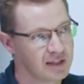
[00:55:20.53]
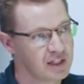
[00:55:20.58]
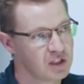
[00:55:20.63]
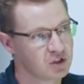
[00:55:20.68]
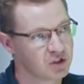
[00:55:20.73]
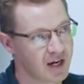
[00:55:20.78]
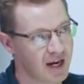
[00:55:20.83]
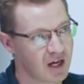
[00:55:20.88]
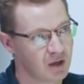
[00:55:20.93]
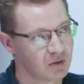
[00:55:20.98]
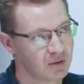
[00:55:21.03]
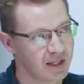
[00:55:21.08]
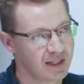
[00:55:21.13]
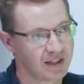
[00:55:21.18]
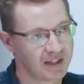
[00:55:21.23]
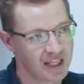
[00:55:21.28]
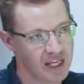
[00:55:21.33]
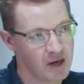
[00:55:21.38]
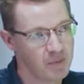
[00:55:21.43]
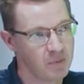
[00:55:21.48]
niche down
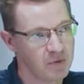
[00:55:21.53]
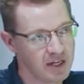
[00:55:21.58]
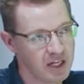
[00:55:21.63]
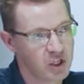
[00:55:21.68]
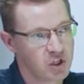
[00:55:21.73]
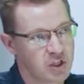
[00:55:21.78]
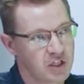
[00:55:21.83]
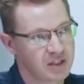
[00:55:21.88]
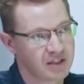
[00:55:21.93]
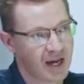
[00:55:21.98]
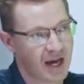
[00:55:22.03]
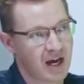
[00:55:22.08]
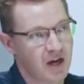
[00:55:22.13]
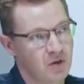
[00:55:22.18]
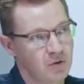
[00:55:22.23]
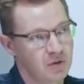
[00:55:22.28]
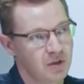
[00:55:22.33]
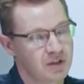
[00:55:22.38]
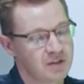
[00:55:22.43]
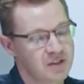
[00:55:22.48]
and keep niching
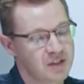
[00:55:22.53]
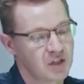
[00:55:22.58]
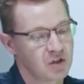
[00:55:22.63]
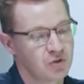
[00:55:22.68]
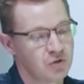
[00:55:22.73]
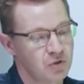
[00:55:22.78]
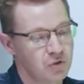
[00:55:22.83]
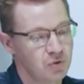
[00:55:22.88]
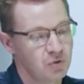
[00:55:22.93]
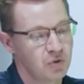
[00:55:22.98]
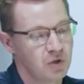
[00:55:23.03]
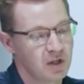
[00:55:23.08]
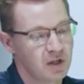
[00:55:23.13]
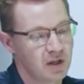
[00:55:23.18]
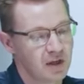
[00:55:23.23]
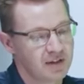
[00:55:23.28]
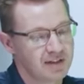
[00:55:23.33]
down until you